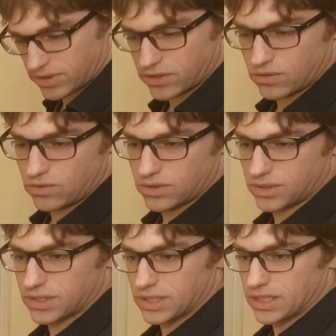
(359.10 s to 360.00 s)
here we go.
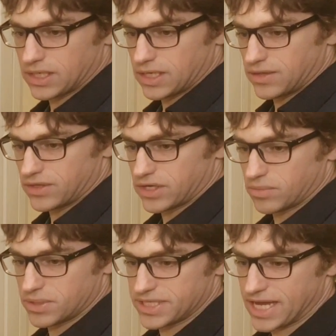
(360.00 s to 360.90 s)

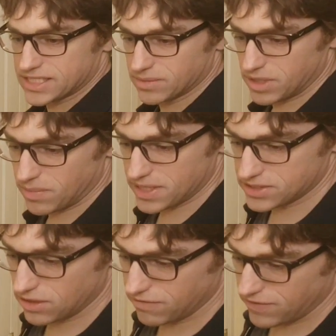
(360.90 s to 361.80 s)
The potassium
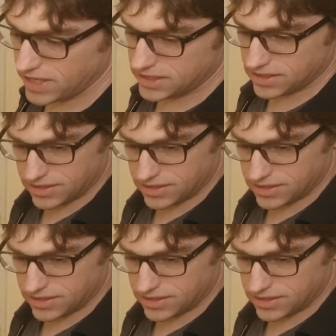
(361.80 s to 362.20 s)
metabisulfite